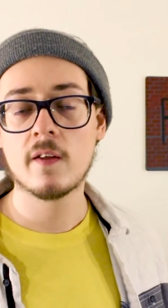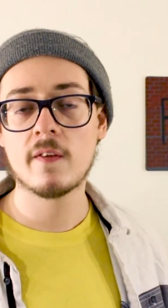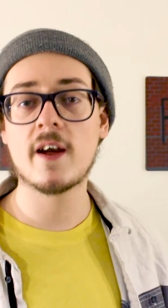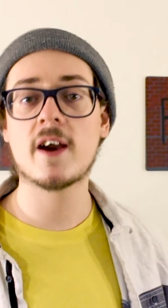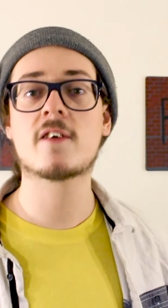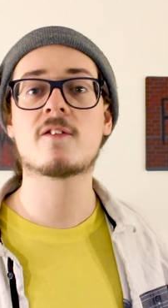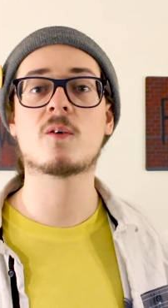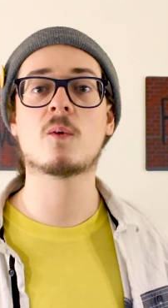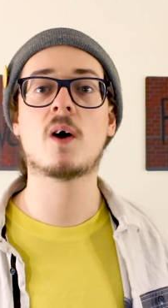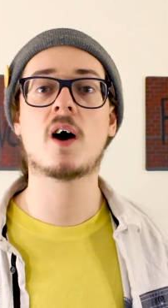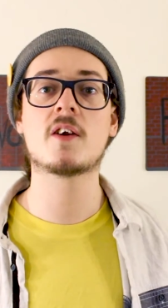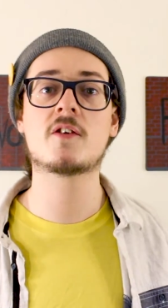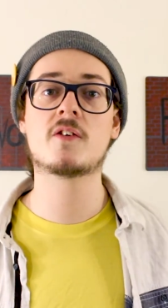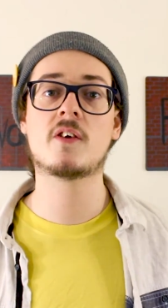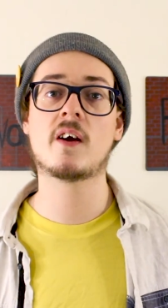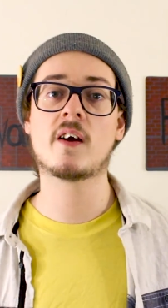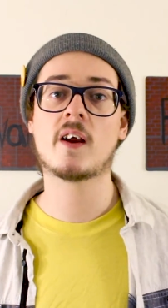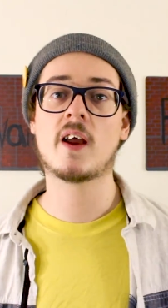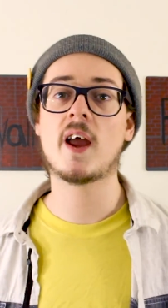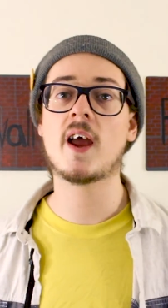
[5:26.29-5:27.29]
Thanks for
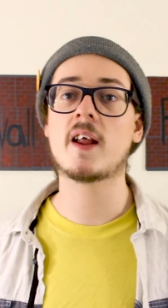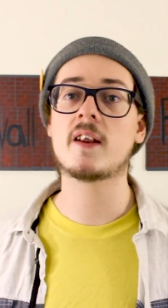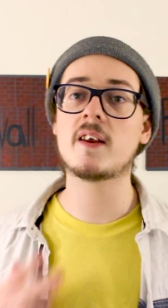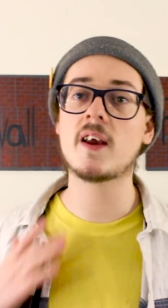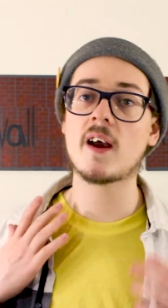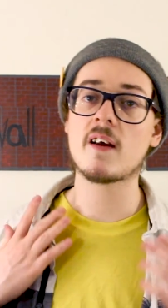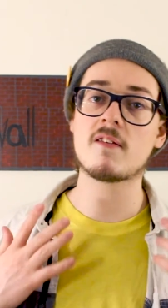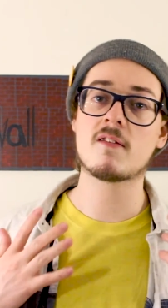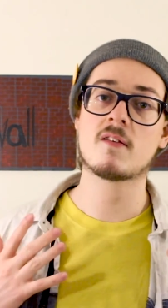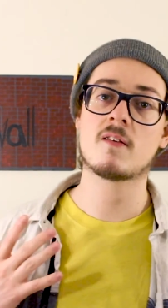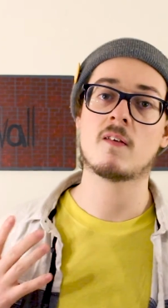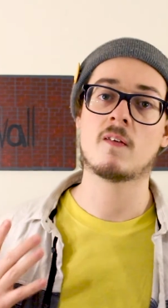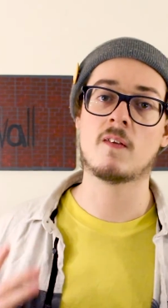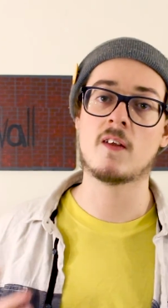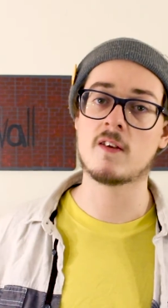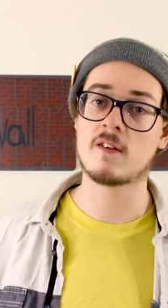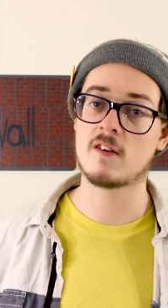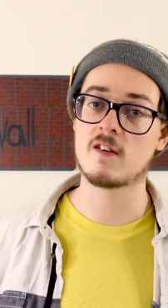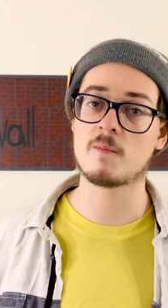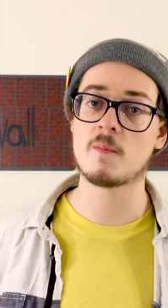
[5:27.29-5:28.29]
watching, and yes,
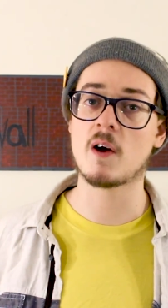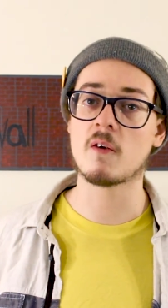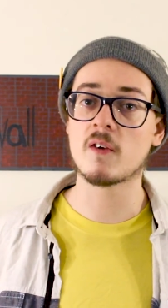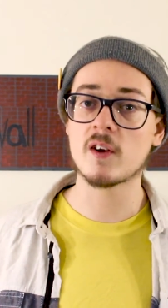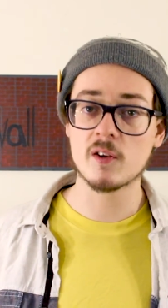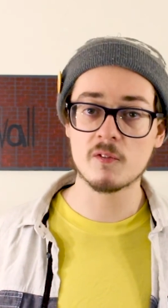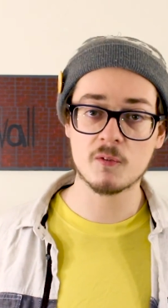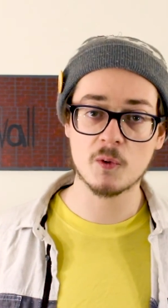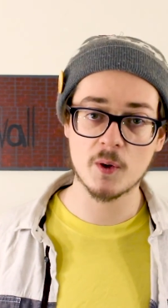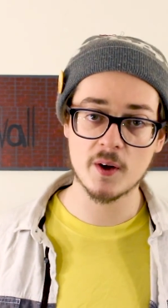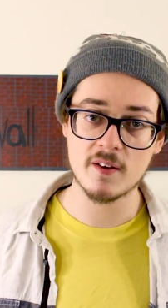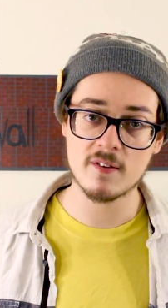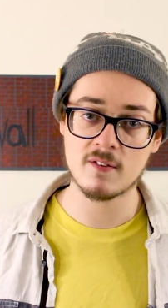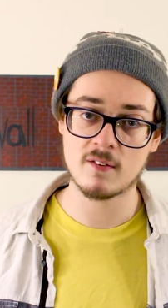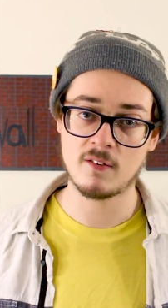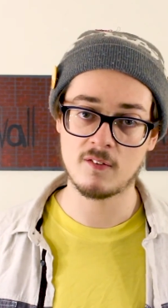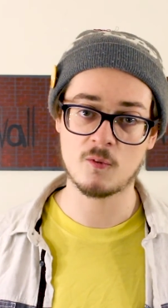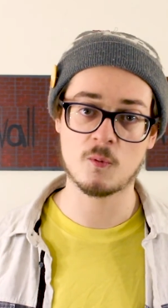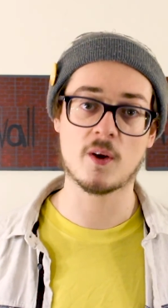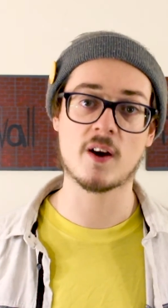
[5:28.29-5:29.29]
this is my real
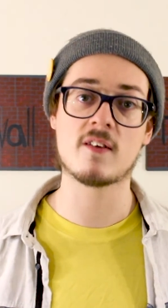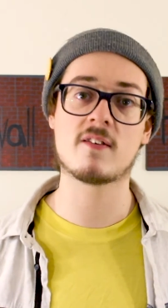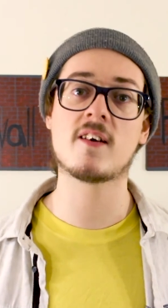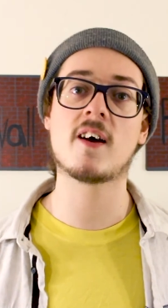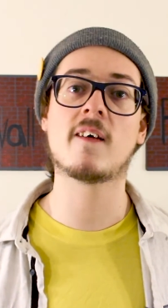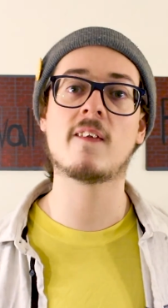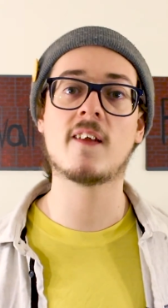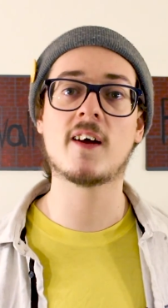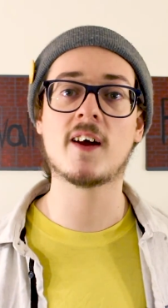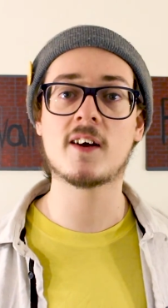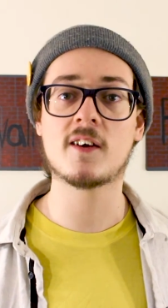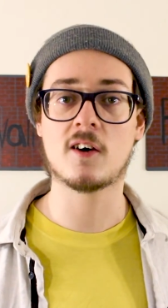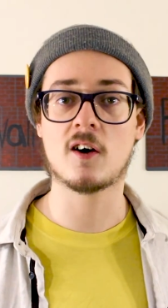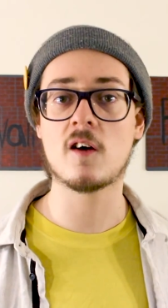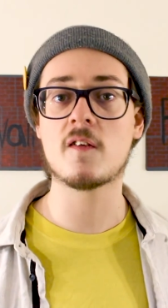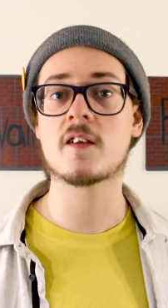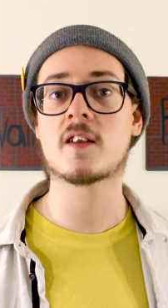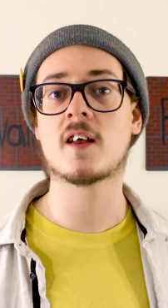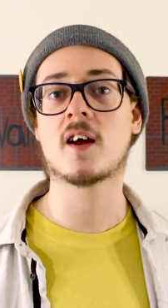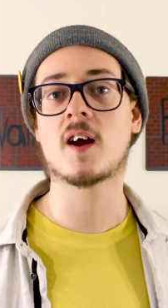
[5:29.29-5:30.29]
voice. It's what I sound like
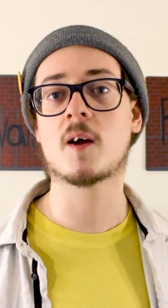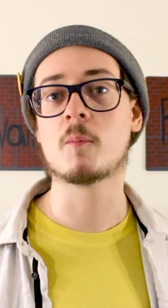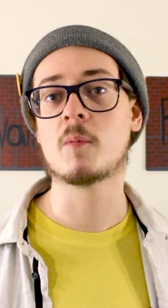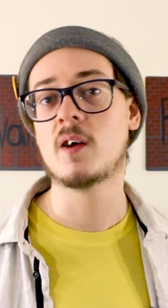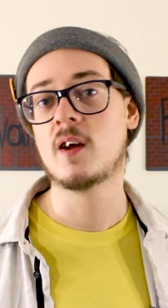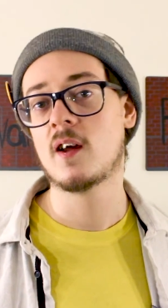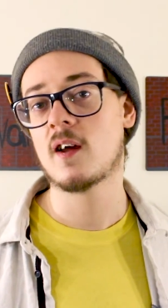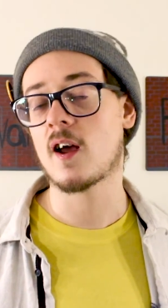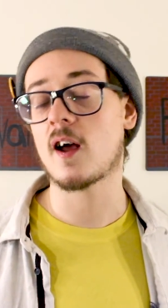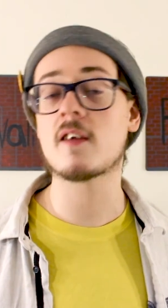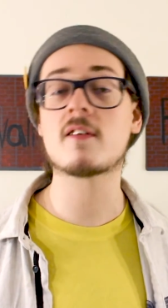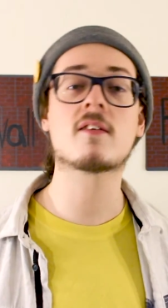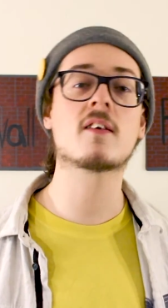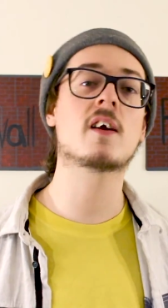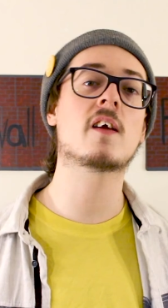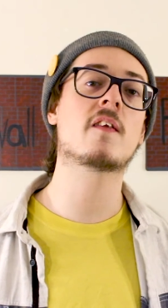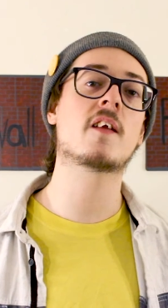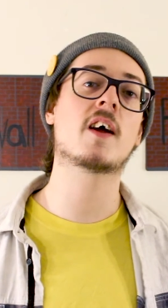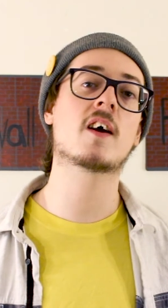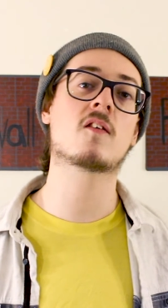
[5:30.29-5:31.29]
all the time. I'll
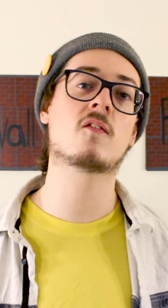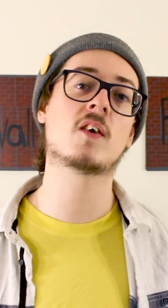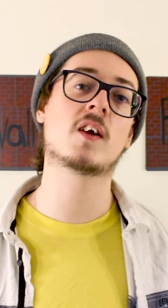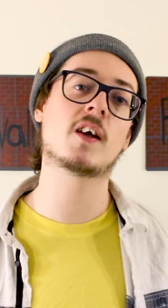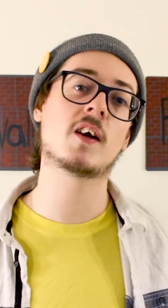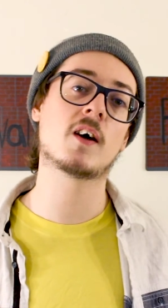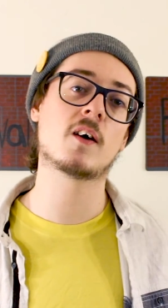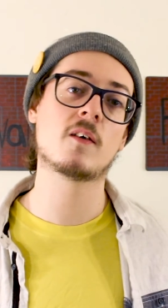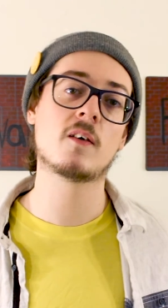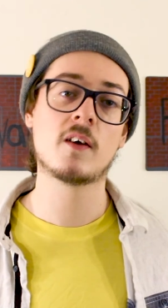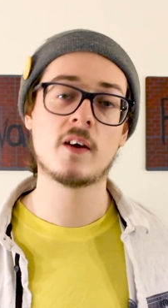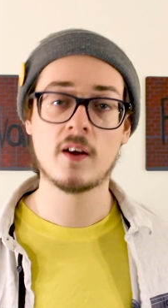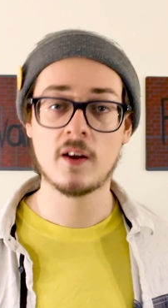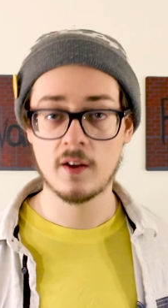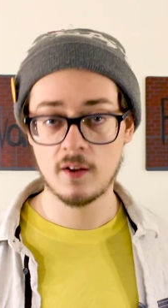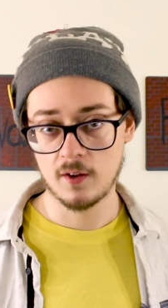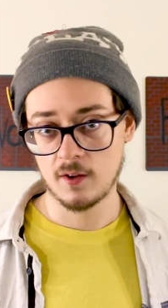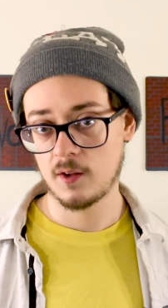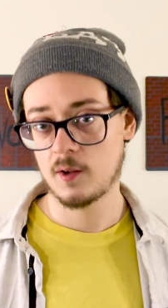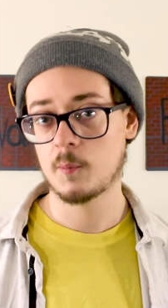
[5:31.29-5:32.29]
see you in the next video.
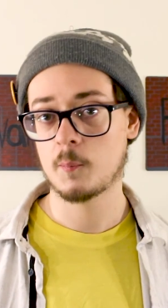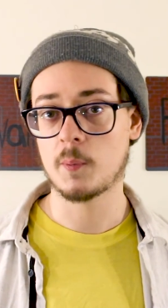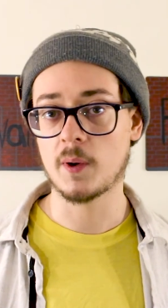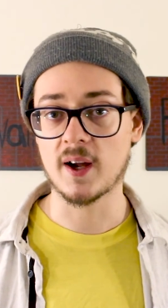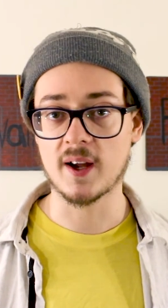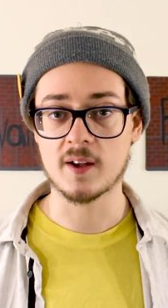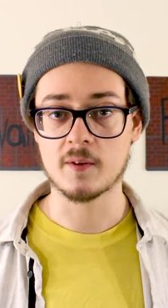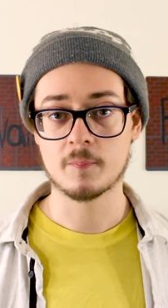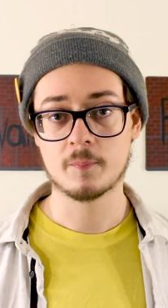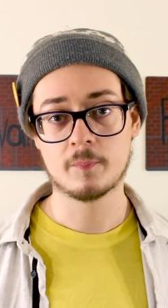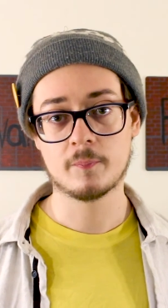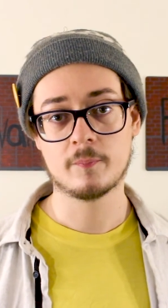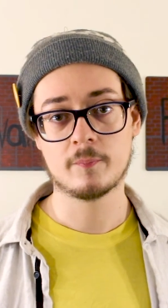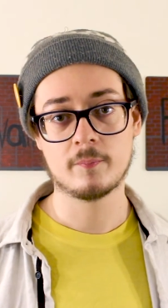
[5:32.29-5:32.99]
Bye.